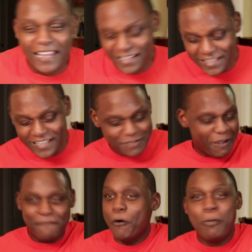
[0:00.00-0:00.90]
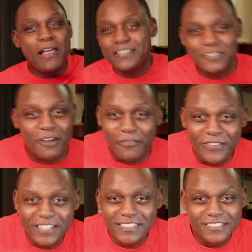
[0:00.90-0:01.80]
with some potatoes, some sausage, about 4 pounds of
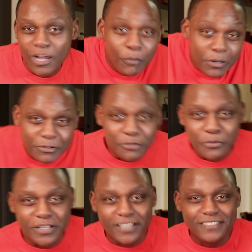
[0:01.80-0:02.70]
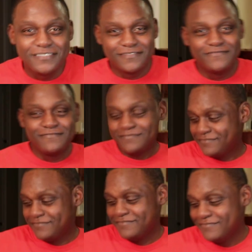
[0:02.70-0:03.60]
crawfish. What am I doing? Daddy's
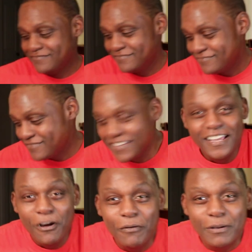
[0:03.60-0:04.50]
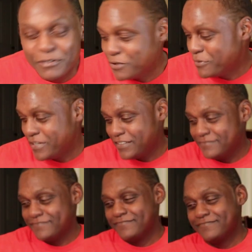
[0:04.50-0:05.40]
sauce. First time. What am I do with it?
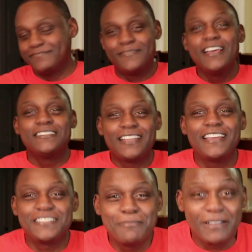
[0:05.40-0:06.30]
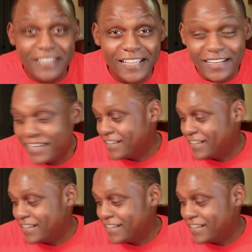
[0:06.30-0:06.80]
Take it to my dad's